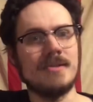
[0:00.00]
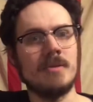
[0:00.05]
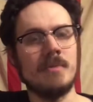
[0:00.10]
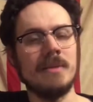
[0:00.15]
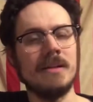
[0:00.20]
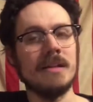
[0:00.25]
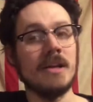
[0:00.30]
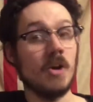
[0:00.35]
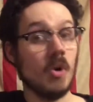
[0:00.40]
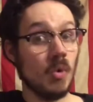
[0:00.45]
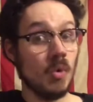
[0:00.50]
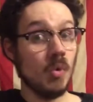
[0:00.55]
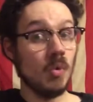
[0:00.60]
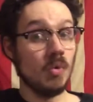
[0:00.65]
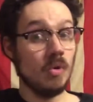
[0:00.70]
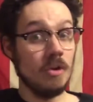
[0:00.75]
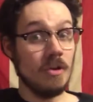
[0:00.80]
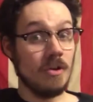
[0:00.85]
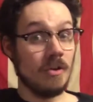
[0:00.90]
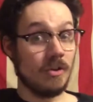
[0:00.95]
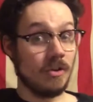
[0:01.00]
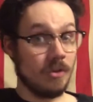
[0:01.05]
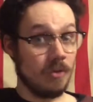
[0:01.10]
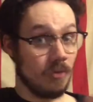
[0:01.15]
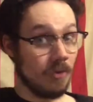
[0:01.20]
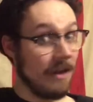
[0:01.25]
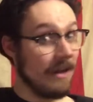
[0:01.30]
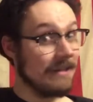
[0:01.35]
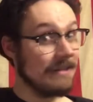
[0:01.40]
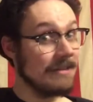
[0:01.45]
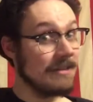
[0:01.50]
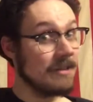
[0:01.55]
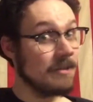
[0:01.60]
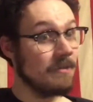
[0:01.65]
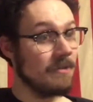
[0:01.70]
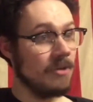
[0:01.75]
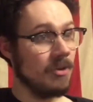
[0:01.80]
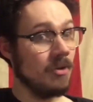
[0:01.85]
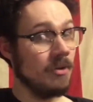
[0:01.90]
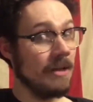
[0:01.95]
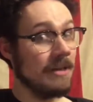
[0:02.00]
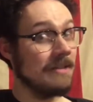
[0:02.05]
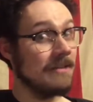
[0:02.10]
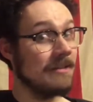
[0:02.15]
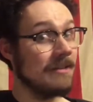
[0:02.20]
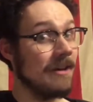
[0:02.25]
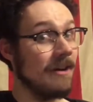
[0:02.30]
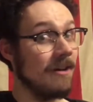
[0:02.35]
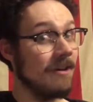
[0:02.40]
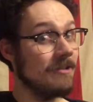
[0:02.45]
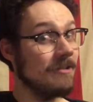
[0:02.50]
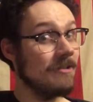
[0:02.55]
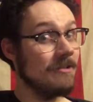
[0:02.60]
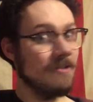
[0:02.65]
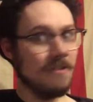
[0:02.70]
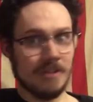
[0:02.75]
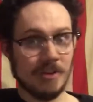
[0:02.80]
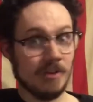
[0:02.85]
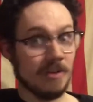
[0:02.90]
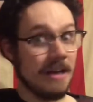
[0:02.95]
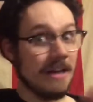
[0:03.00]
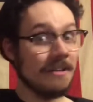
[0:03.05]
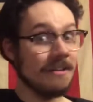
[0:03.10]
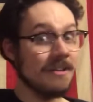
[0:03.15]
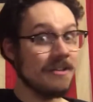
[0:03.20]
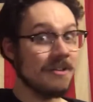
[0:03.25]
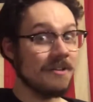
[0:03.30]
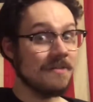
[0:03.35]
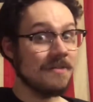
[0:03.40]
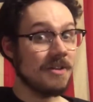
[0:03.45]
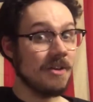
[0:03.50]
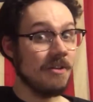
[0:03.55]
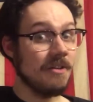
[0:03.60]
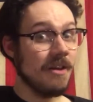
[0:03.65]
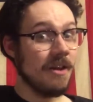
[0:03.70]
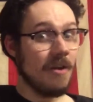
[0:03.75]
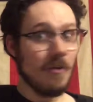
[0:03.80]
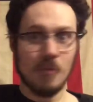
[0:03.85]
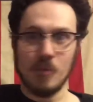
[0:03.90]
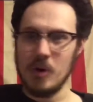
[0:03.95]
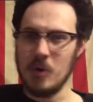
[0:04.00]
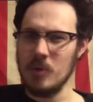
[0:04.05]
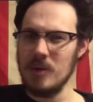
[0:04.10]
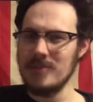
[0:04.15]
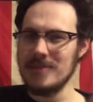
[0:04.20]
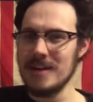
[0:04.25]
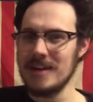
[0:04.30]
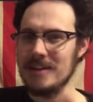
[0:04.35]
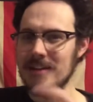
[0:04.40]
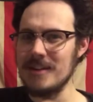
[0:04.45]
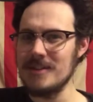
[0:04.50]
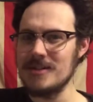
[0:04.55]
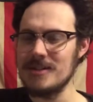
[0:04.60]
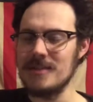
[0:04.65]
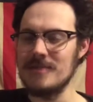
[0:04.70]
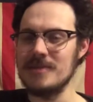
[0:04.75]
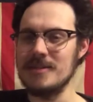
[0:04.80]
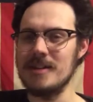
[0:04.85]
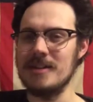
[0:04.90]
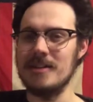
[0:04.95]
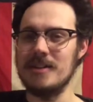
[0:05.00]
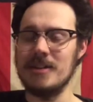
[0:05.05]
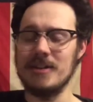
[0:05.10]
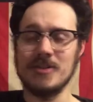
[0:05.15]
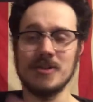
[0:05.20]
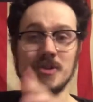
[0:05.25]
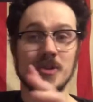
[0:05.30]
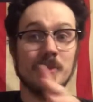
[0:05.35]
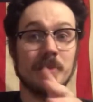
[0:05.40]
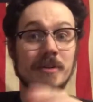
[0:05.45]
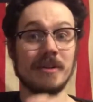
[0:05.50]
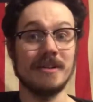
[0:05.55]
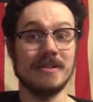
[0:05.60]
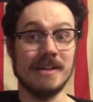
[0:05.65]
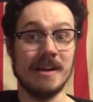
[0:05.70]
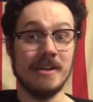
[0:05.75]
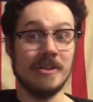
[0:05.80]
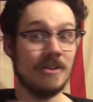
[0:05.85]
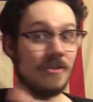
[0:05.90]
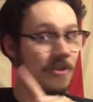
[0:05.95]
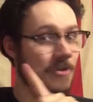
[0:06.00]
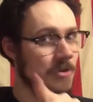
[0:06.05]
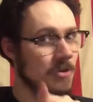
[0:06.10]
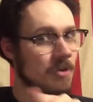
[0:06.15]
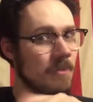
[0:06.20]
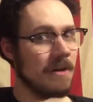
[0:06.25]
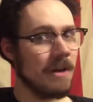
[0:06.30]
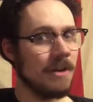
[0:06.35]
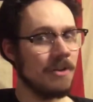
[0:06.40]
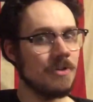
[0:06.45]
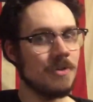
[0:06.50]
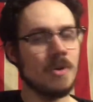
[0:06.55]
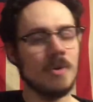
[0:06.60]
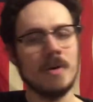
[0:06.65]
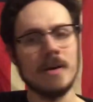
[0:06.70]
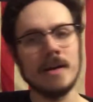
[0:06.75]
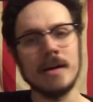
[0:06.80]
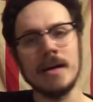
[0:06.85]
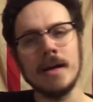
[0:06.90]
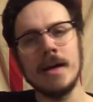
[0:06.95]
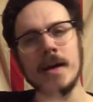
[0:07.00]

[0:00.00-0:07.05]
To be like, oh, look, you like this character? You like Legend of Zelda? Well, we've got a Legend of Zelda on the Super Nintendo that you may enjoy.